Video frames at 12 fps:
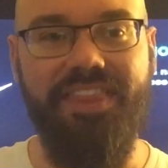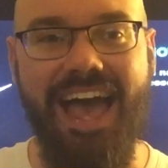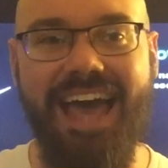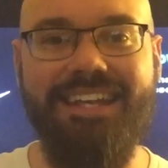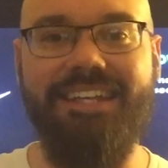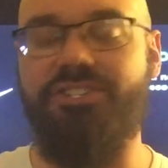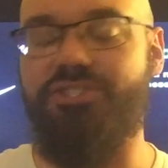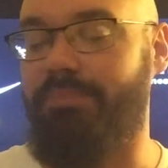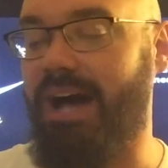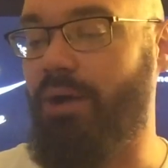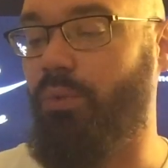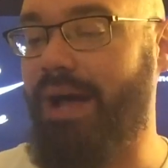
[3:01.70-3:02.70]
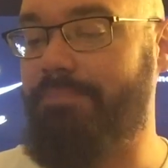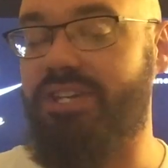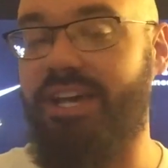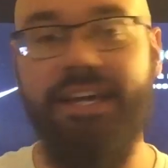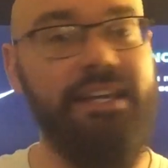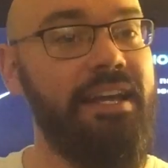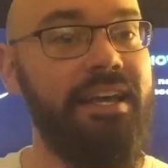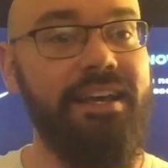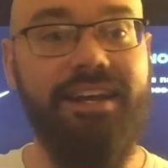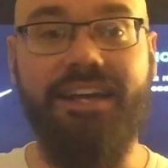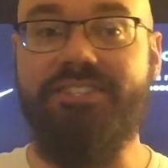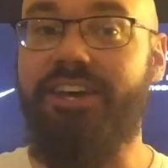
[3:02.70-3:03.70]
That is my website.
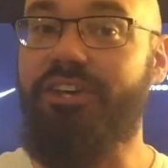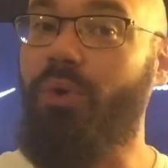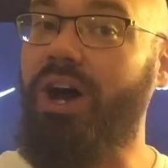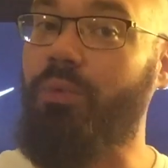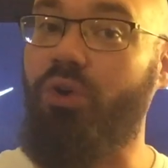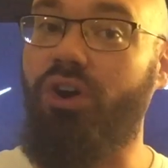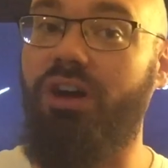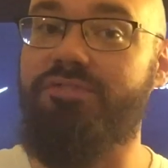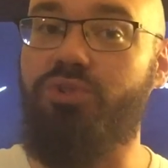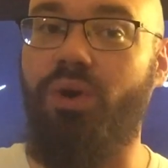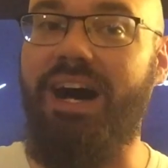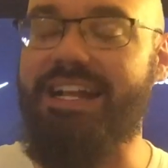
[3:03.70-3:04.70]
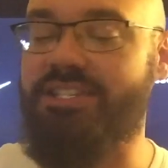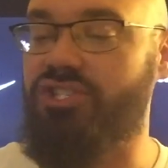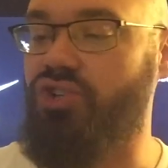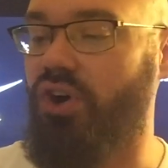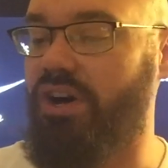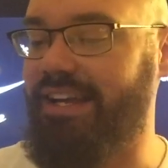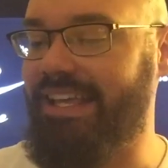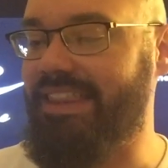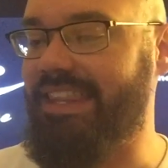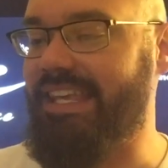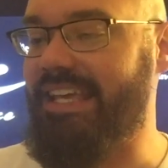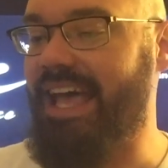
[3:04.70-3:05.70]
And I'll tell you what, we're off to a hot start
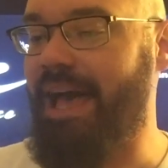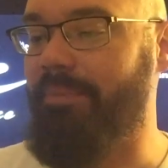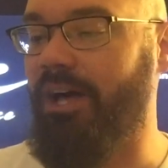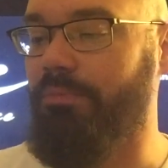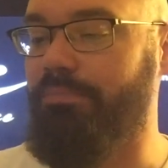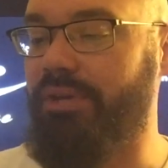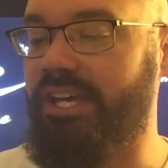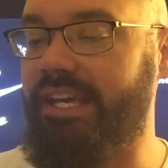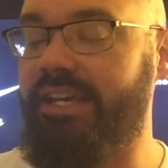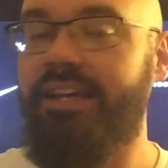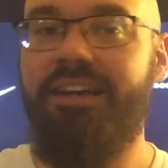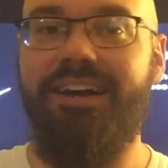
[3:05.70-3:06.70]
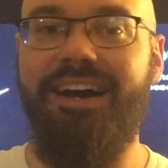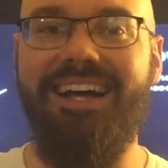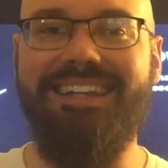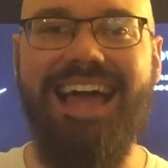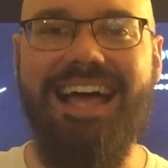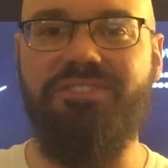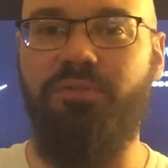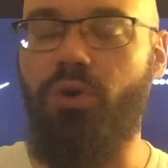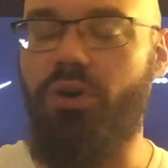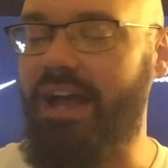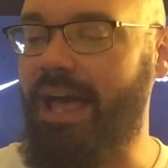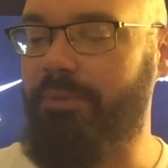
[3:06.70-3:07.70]
in the MLB. Last
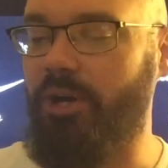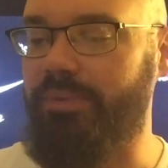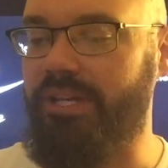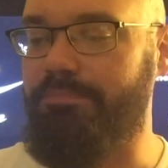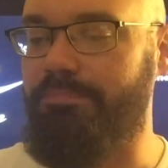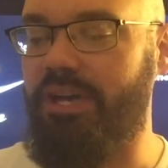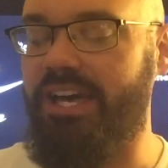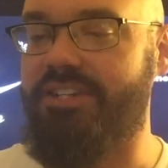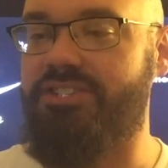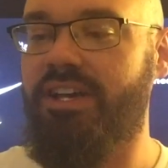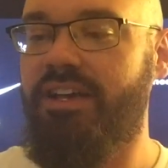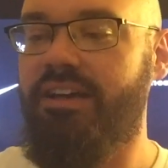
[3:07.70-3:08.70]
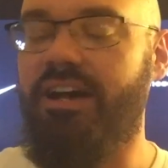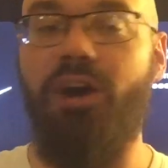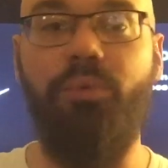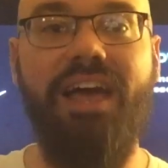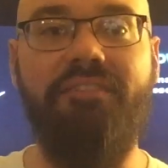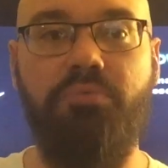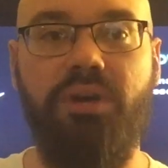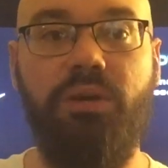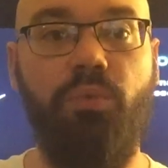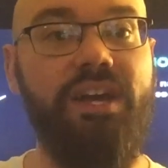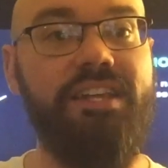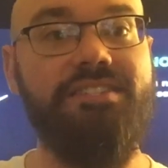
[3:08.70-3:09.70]
4 MLB picks. We have 3
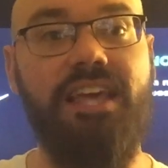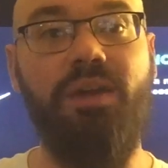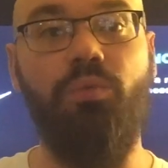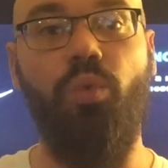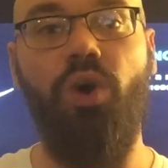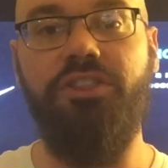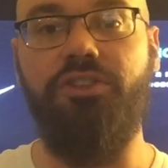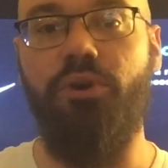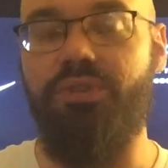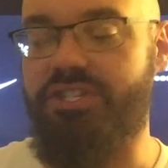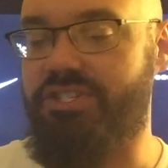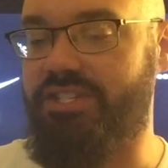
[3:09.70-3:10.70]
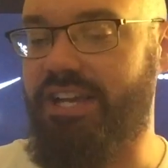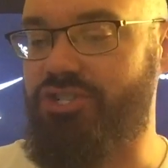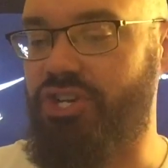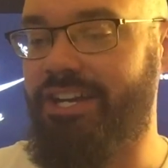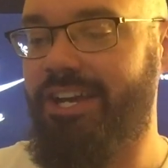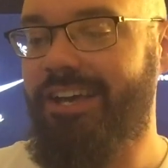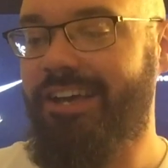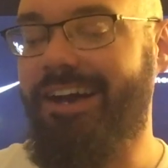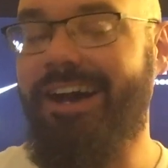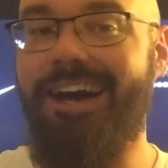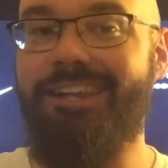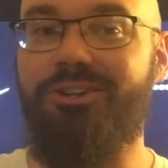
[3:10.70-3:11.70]
wins and 1 no decision.
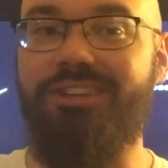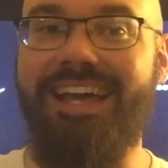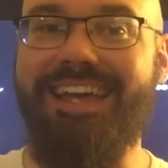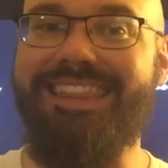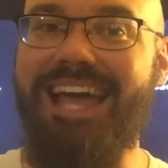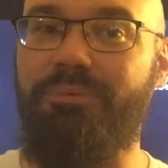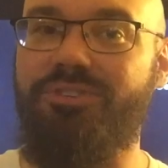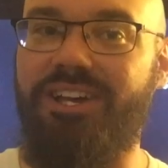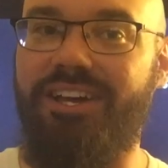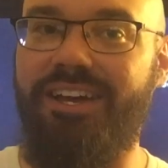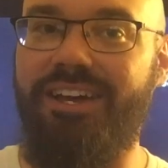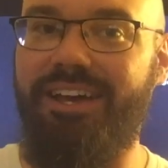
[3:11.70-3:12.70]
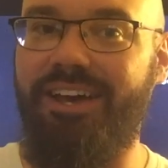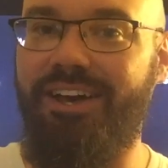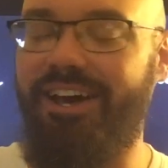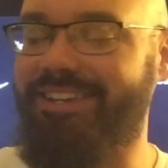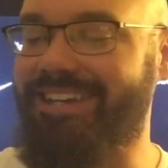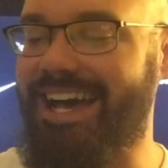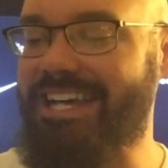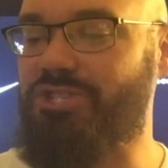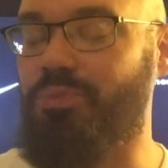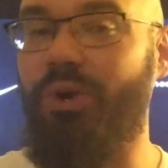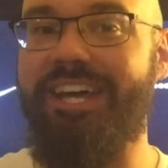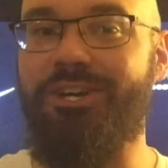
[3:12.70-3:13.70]
Looked like that was a nice
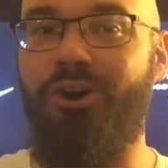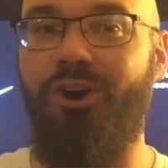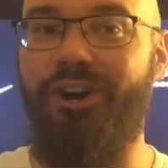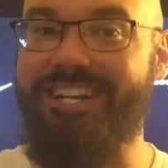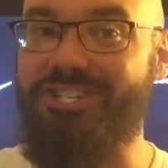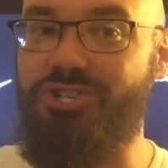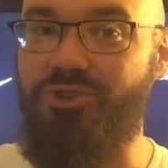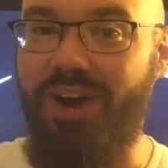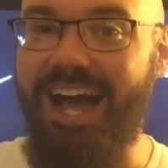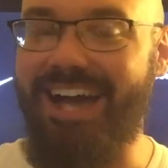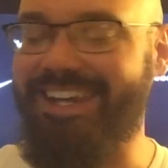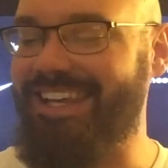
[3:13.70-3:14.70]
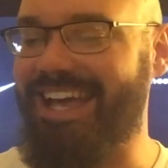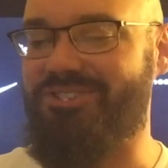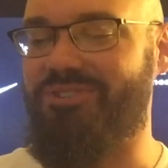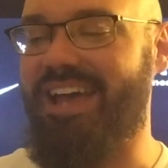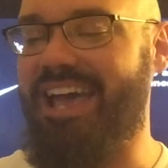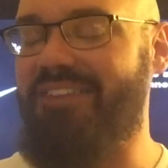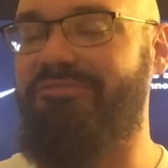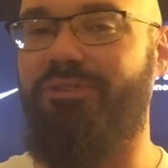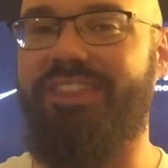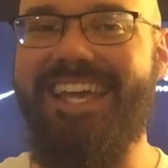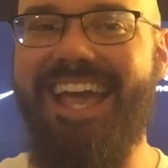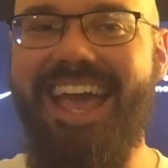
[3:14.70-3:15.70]
win on Estrada yesterday for
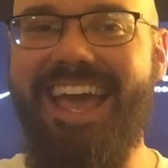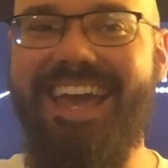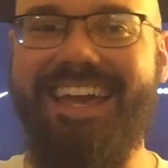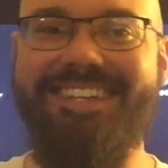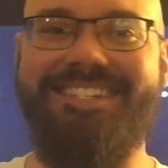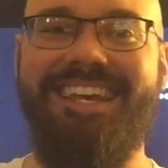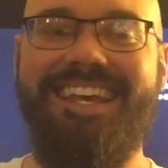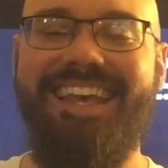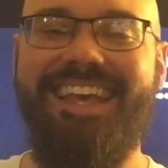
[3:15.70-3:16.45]
the A's.